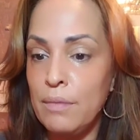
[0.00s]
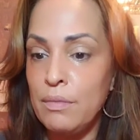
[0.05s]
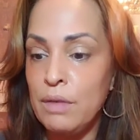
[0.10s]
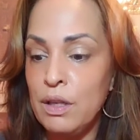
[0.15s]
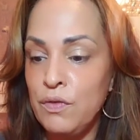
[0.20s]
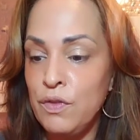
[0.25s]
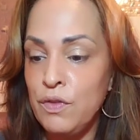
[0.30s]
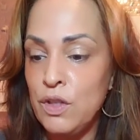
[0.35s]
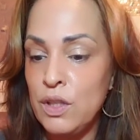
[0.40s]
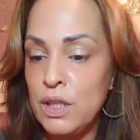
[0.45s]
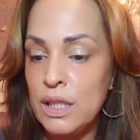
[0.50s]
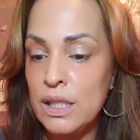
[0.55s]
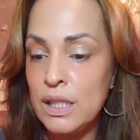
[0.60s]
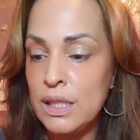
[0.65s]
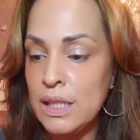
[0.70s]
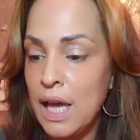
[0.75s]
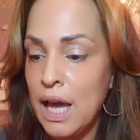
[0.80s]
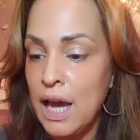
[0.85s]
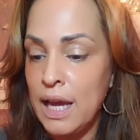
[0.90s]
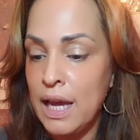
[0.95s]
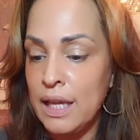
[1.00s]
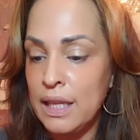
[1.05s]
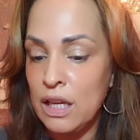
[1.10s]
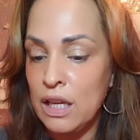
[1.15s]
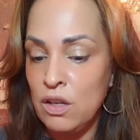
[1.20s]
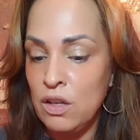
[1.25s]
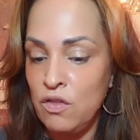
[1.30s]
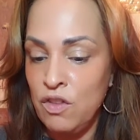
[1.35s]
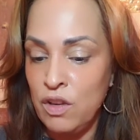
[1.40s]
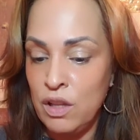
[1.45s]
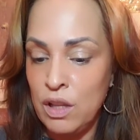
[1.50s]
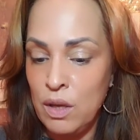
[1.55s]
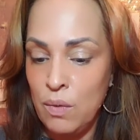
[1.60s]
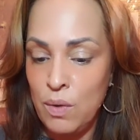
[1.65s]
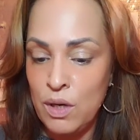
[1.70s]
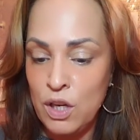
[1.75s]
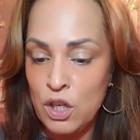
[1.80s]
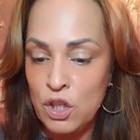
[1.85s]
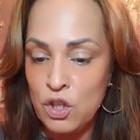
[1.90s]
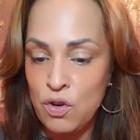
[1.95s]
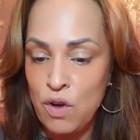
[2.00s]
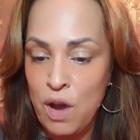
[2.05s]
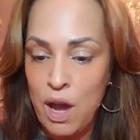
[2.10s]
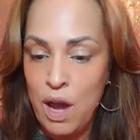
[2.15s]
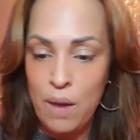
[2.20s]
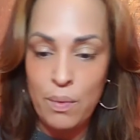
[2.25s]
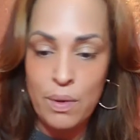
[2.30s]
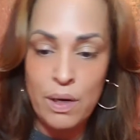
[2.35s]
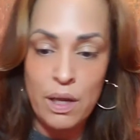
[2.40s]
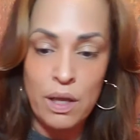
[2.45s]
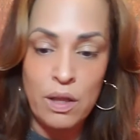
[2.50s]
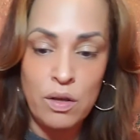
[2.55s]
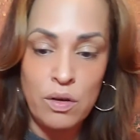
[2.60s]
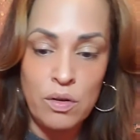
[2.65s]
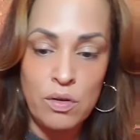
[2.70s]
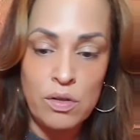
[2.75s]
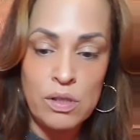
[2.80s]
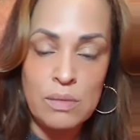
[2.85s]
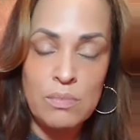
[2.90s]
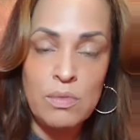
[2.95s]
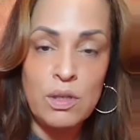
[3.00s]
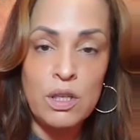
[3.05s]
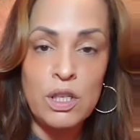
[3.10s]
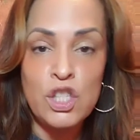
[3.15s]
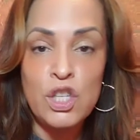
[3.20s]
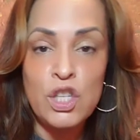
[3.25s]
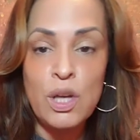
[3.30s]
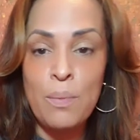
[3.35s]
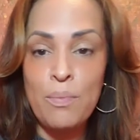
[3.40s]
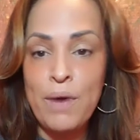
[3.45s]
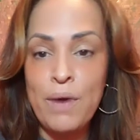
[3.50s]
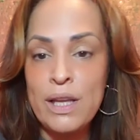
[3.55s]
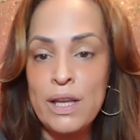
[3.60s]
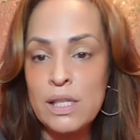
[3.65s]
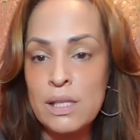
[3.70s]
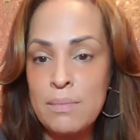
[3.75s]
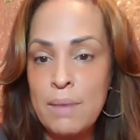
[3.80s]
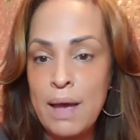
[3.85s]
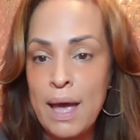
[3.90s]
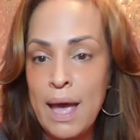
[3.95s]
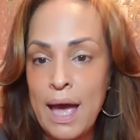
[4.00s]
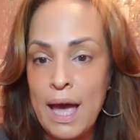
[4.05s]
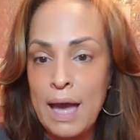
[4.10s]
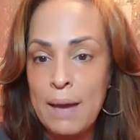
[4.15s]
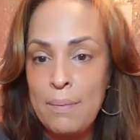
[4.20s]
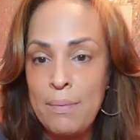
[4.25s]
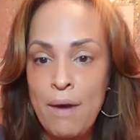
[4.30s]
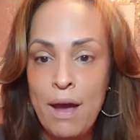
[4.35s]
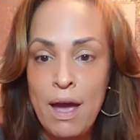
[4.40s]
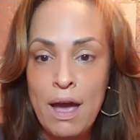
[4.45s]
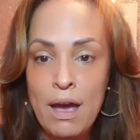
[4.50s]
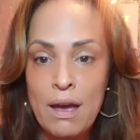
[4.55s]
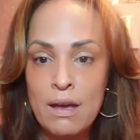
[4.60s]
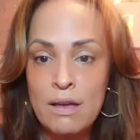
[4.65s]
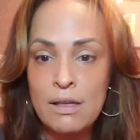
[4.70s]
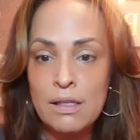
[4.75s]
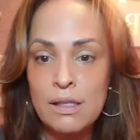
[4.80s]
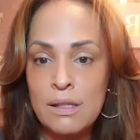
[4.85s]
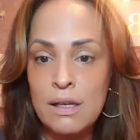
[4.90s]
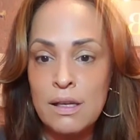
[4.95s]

if you decide that you really want to try one of those. I'm going to jump right to my eyebrows.